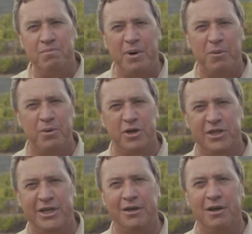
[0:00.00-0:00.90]

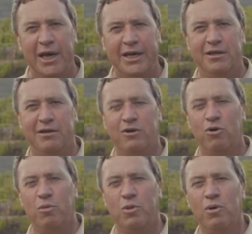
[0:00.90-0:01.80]
budbursting later than
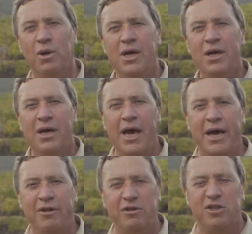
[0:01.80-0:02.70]
normal.
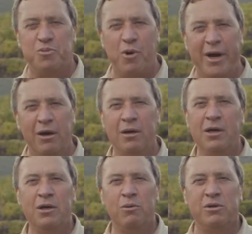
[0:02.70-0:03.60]
And the spring
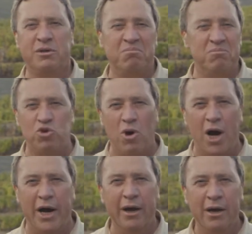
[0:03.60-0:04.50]
was
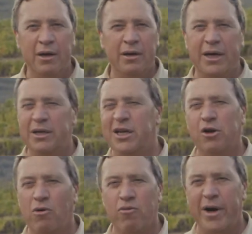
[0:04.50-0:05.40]
dry, it did
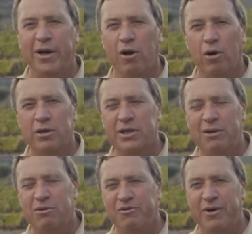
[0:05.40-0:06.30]
not rain a lot, and it
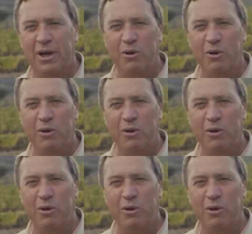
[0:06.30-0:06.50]
was fairly